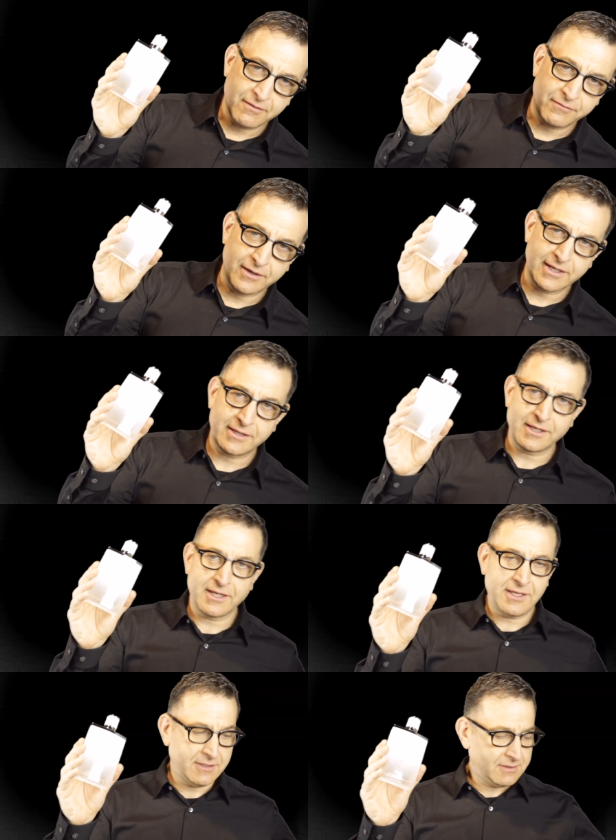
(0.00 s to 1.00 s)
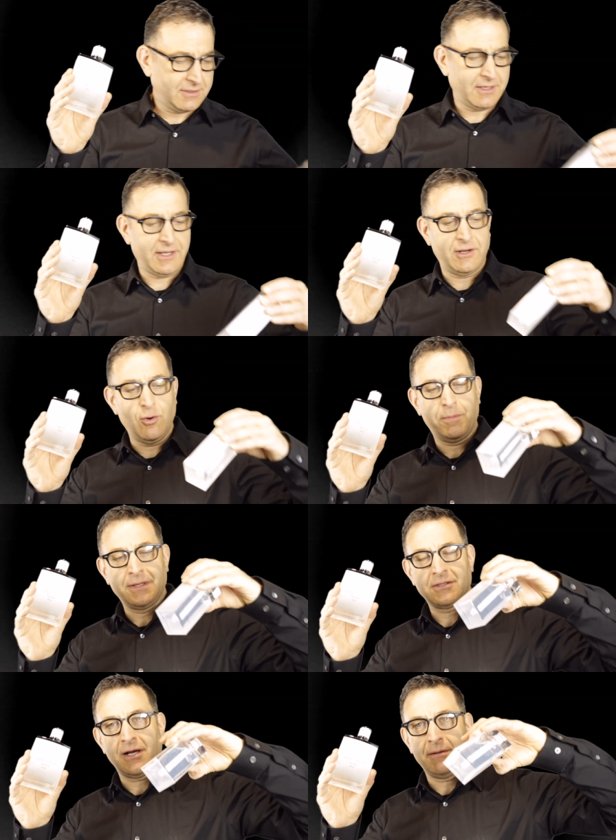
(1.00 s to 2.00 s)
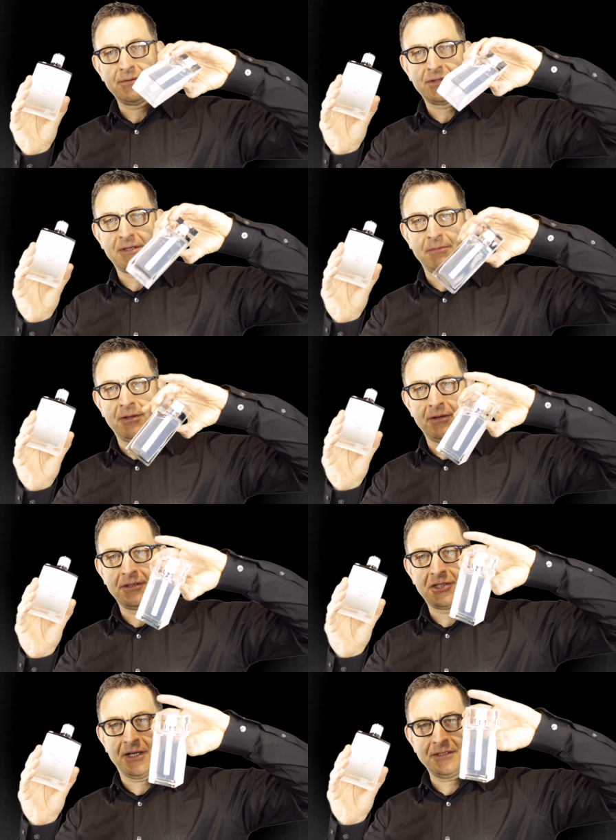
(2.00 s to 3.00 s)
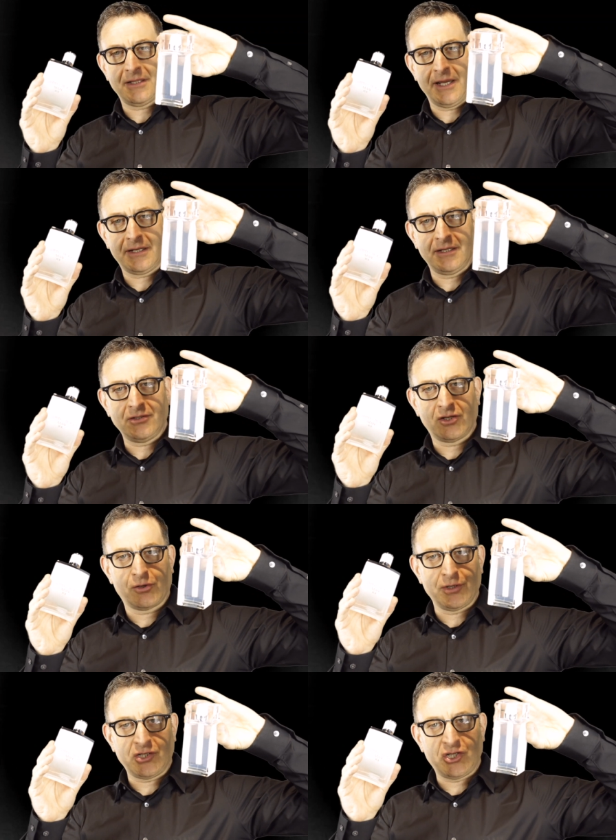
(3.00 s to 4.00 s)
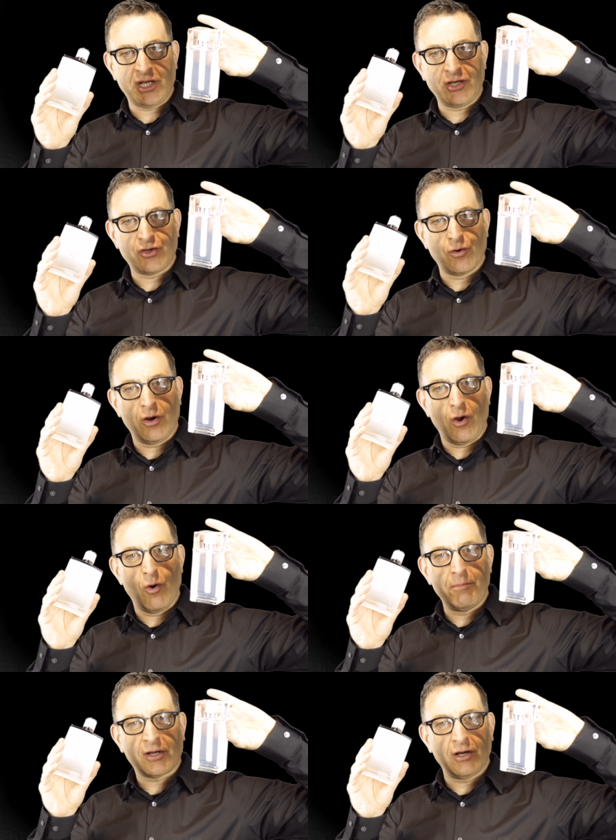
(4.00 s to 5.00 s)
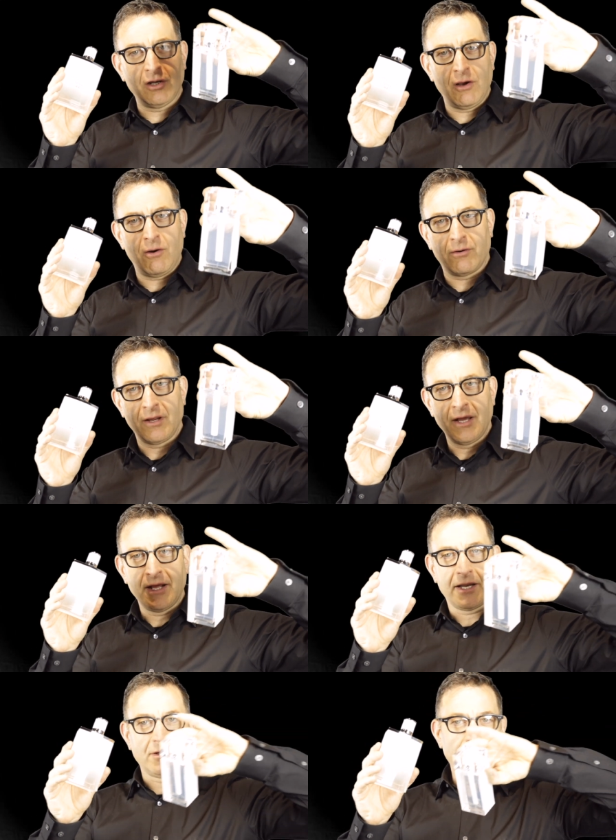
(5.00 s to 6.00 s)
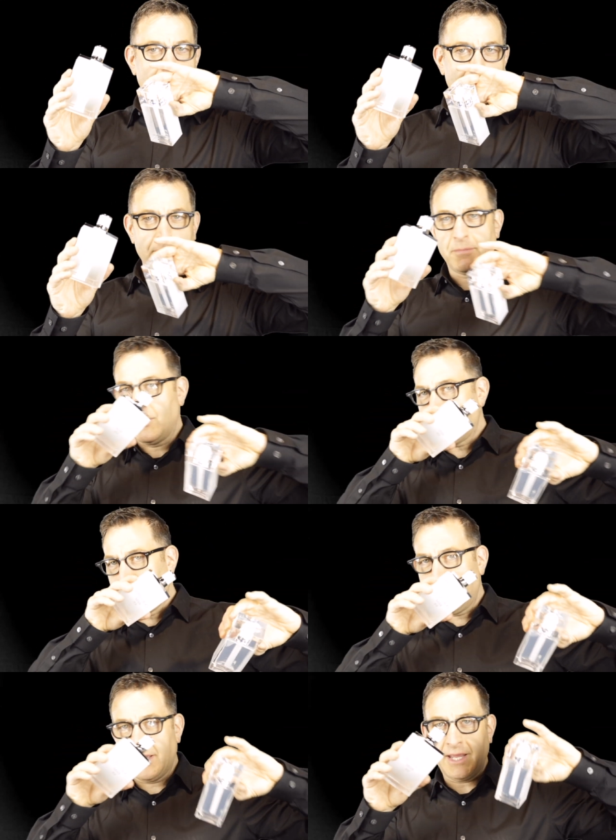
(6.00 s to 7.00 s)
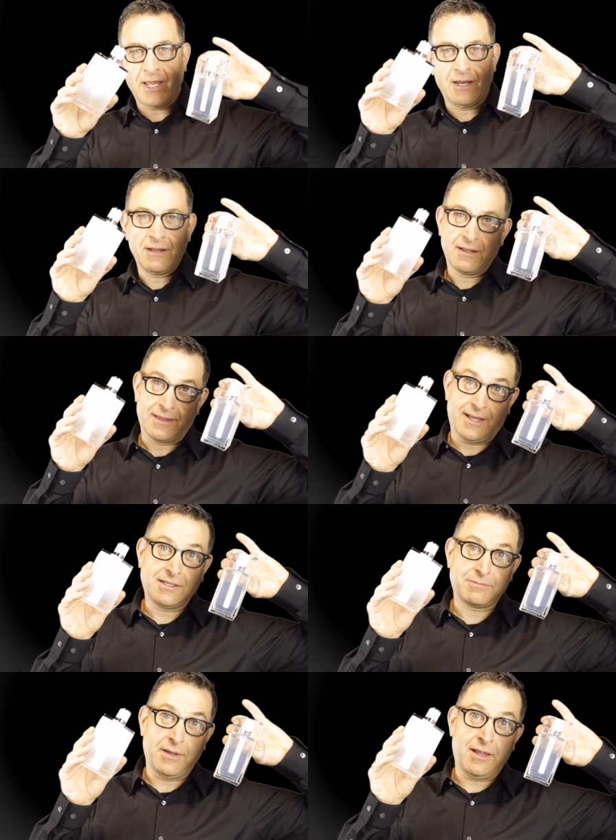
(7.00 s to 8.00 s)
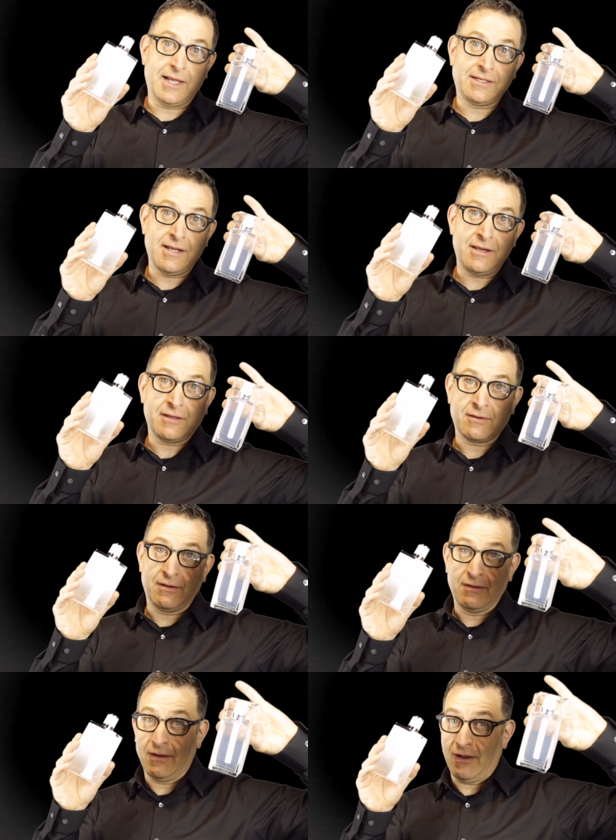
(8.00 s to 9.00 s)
Funny thing is, it opens up similar, just like this Christian Dior Homme Cologne. You spray them both on the hand, they smell identical.